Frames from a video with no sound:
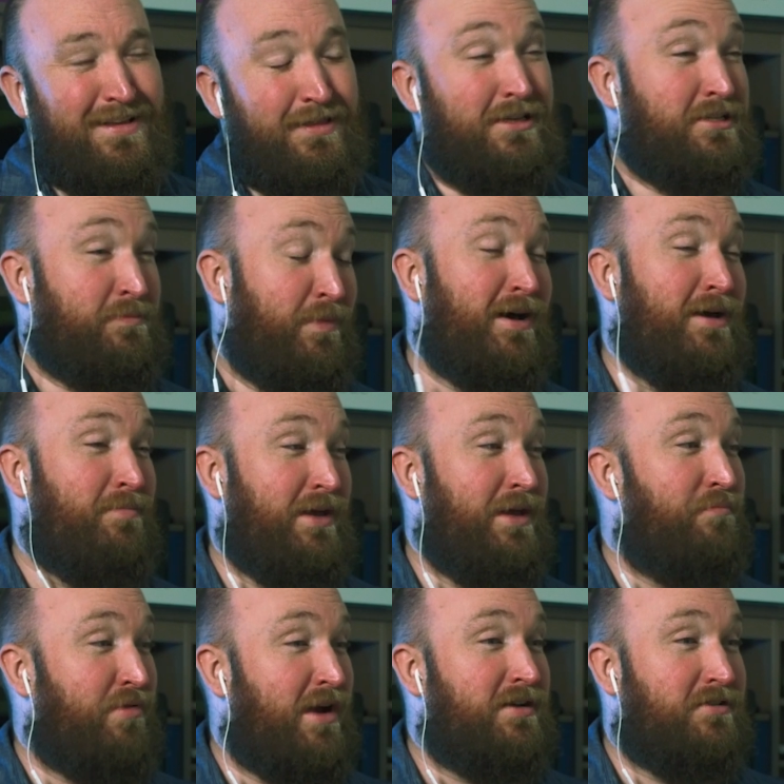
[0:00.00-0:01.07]
Despite
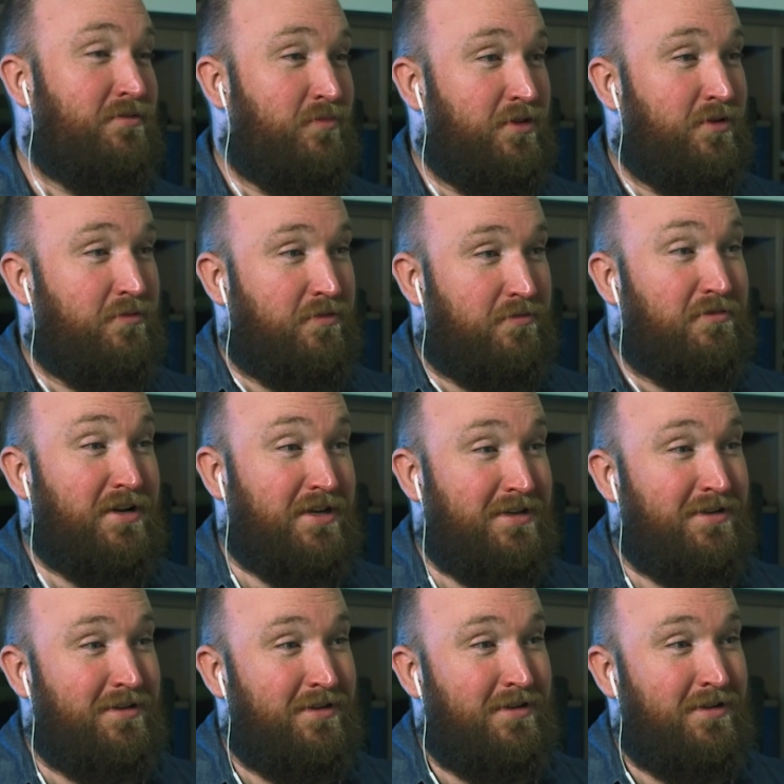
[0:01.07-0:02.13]
being pregnant with all 3,